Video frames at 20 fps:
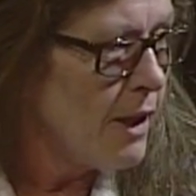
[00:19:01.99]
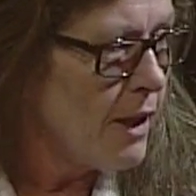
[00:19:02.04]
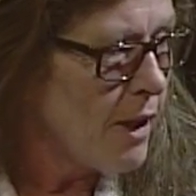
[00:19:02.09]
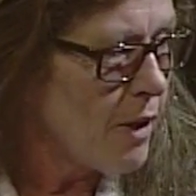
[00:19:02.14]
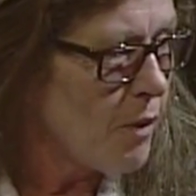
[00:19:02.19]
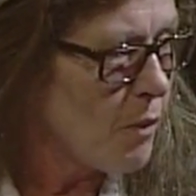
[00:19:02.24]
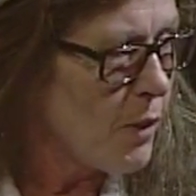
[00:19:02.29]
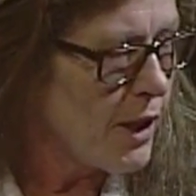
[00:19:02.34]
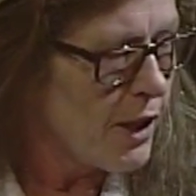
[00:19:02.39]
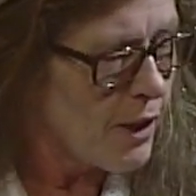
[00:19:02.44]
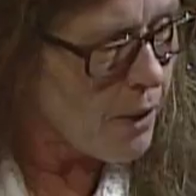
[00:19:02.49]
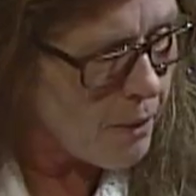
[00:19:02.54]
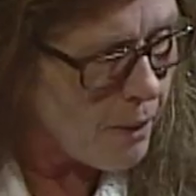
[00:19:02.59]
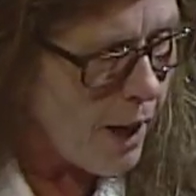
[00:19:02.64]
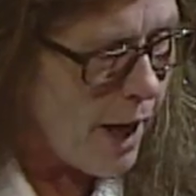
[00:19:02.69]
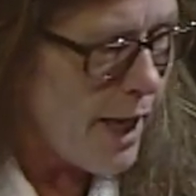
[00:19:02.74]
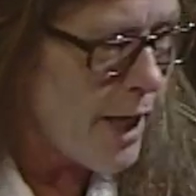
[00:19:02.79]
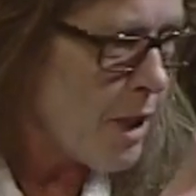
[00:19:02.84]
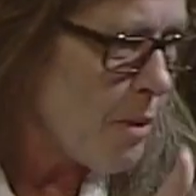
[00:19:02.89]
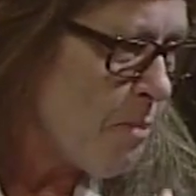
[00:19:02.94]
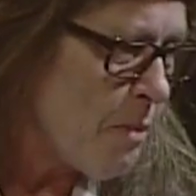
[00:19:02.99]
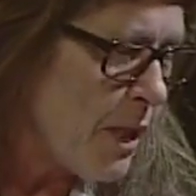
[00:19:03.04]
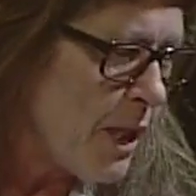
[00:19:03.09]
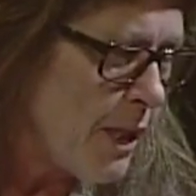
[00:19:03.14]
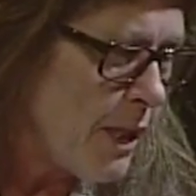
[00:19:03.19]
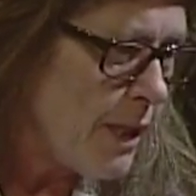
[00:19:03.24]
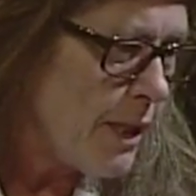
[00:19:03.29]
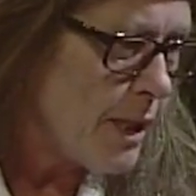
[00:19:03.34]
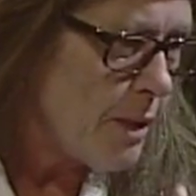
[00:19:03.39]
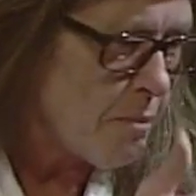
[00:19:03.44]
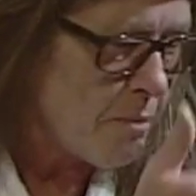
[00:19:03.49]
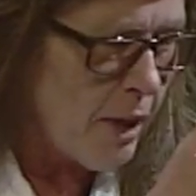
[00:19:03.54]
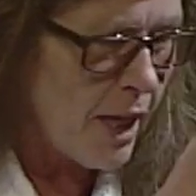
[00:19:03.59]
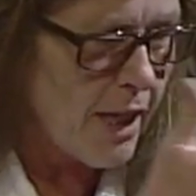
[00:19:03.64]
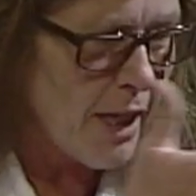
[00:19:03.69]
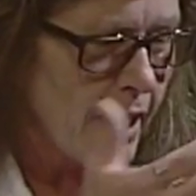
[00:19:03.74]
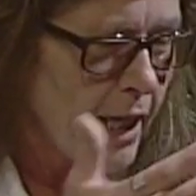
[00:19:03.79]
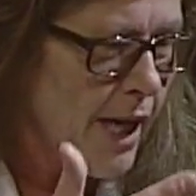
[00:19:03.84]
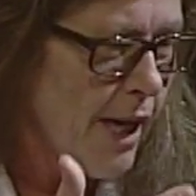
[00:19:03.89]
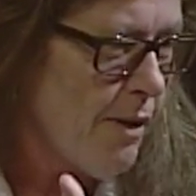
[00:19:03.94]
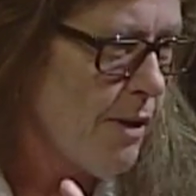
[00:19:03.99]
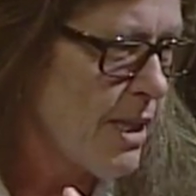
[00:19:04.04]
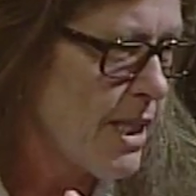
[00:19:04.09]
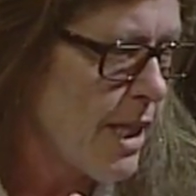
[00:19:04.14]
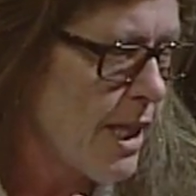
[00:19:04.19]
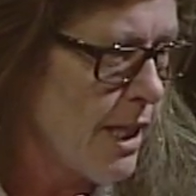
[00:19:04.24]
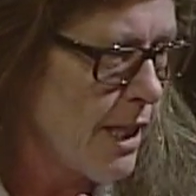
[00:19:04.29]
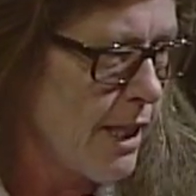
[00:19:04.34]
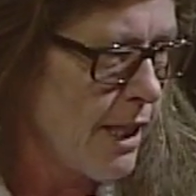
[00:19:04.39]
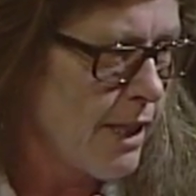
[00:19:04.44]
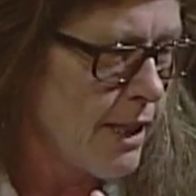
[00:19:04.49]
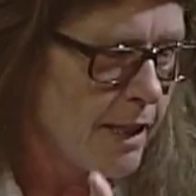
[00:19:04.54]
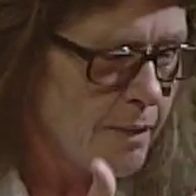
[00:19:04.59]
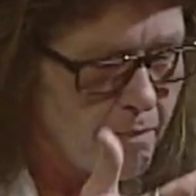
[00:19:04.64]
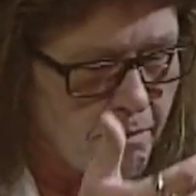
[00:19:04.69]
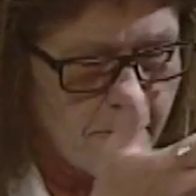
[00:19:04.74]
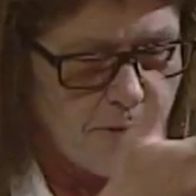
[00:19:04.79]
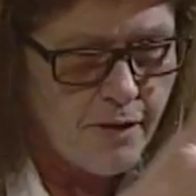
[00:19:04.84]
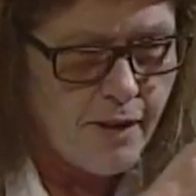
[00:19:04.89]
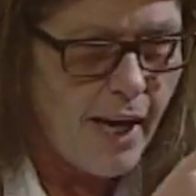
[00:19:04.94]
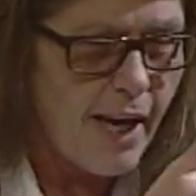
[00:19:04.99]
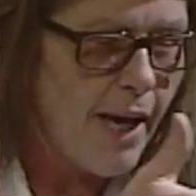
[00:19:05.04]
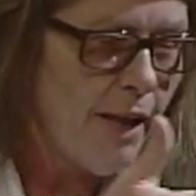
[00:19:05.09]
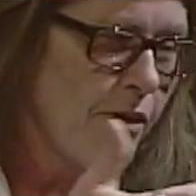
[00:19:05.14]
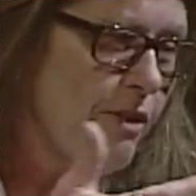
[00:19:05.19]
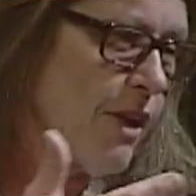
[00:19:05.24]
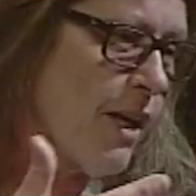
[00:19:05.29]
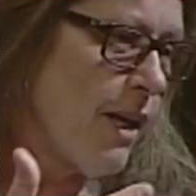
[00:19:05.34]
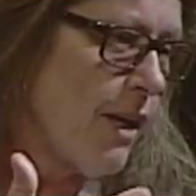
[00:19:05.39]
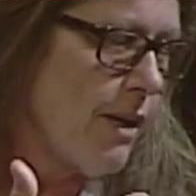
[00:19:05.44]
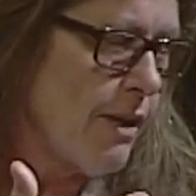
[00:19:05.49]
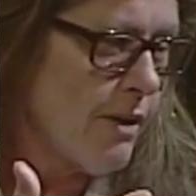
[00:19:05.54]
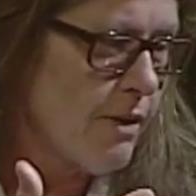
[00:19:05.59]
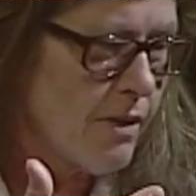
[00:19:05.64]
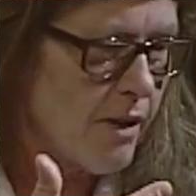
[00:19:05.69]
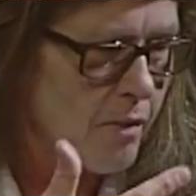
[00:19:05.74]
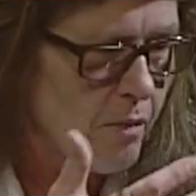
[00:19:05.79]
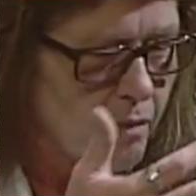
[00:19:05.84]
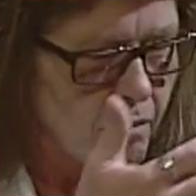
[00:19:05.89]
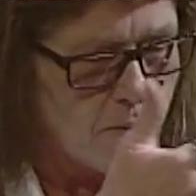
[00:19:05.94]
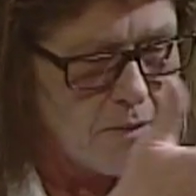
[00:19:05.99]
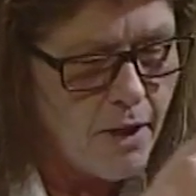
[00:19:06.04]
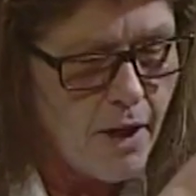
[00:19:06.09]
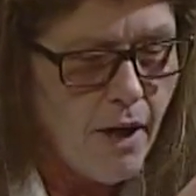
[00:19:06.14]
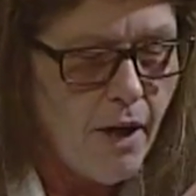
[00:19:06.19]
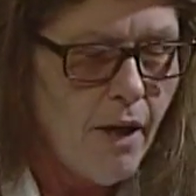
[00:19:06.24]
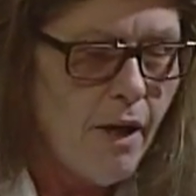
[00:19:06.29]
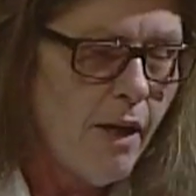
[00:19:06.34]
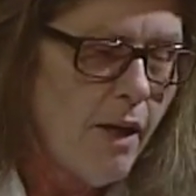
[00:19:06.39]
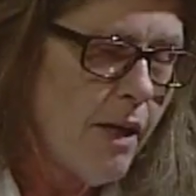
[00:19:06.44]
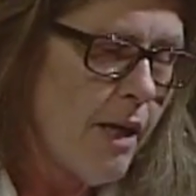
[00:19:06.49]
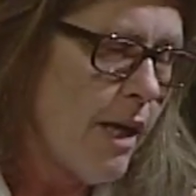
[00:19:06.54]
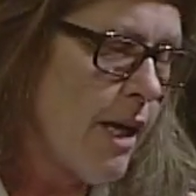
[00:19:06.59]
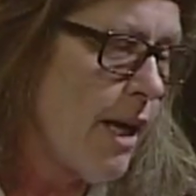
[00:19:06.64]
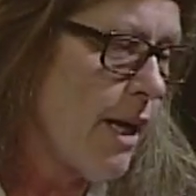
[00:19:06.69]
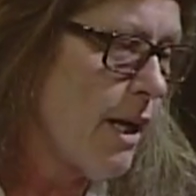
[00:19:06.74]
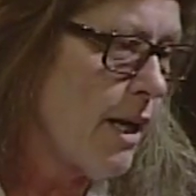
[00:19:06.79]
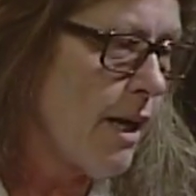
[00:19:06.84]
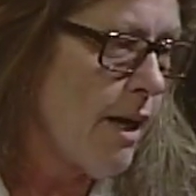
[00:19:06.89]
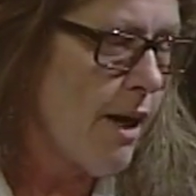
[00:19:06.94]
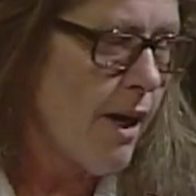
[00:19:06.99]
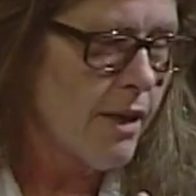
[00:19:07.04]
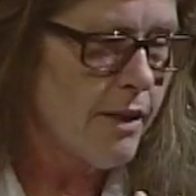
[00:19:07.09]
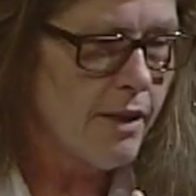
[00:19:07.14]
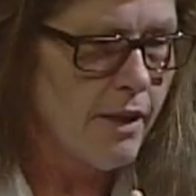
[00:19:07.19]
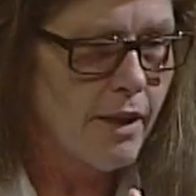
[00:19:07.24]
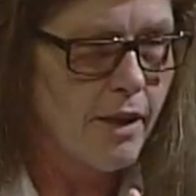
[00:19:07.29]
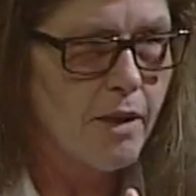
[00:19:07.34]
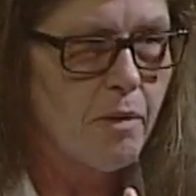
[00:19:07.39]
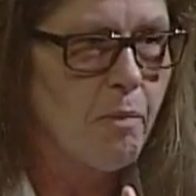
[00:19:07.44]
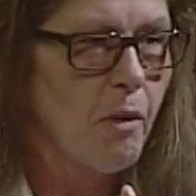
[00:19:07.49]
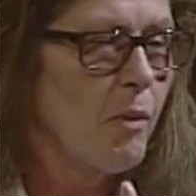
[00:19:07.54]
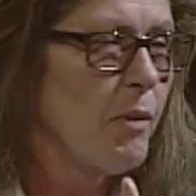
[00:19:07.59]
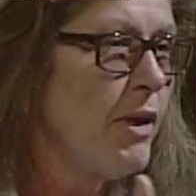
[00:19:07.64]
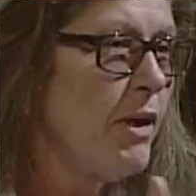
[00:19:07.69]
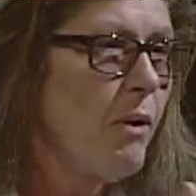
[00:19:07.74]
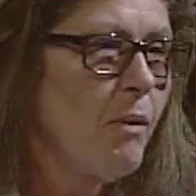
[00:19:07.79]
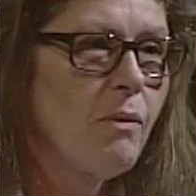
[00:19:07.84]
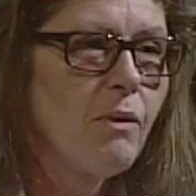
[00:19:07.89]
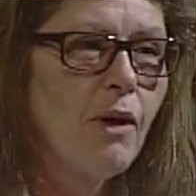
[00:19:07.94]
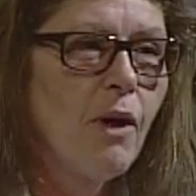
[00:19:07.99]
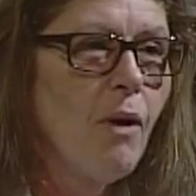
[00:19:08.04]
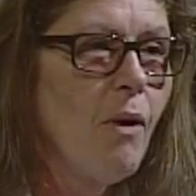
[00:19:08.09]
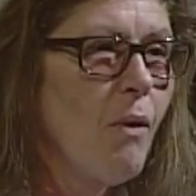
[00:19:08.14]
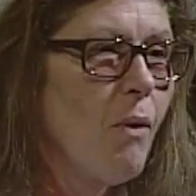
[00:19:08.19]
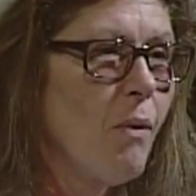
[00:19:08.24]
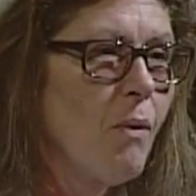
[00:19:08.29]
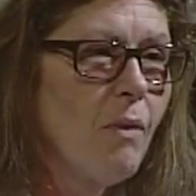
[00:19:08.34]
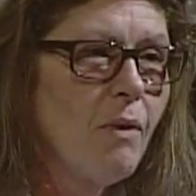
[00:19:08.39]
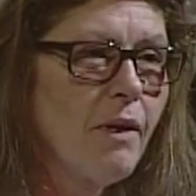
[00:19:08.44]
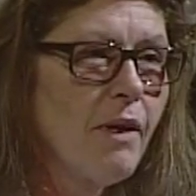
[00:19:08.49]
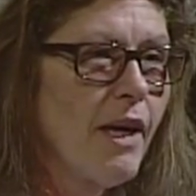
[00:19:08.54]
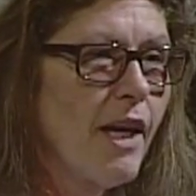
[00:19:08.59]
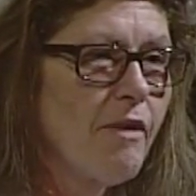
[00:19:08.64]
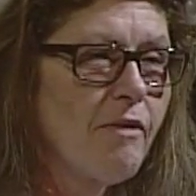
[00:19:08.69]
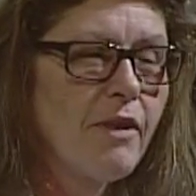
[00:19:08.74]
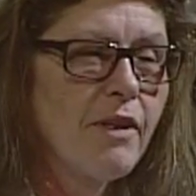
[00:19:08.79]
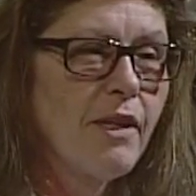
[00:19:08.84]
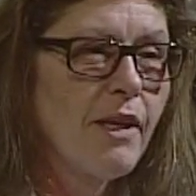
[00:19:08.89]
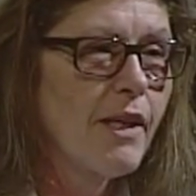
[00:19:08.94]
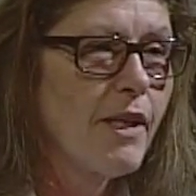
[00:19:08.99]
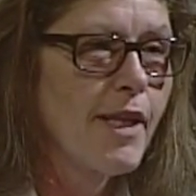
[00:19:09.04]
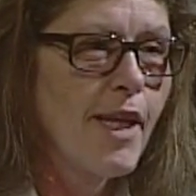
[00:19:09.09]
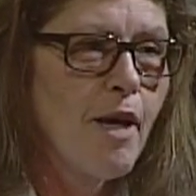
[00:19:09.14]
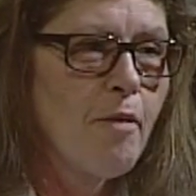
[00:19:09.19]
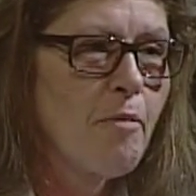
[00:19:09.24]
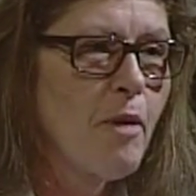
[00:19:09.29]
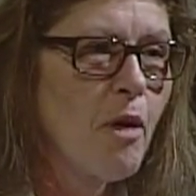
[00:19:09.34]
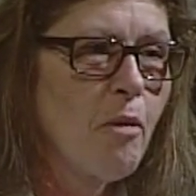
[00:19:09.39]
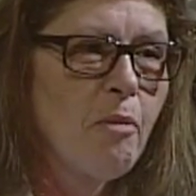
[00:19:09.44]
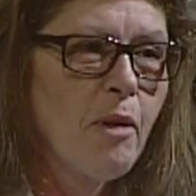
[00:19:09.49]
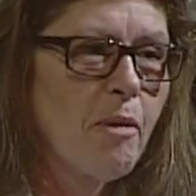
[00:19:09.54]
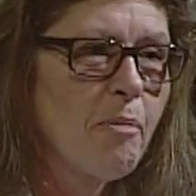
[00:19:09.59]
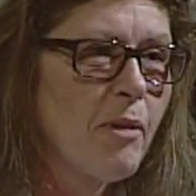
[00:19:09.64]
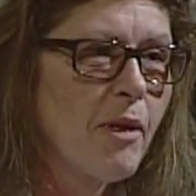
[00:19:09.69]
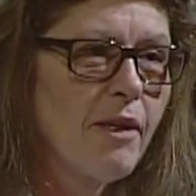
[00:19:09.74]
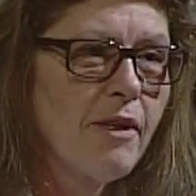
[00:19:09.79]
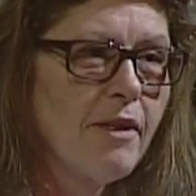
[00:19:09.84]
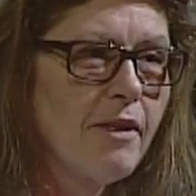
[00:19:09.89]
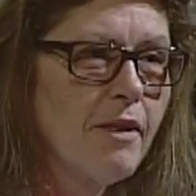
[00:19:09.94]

We lycopene and beta-carotene and xanthines and antioxidants, but we don't know everything in that bell pepper.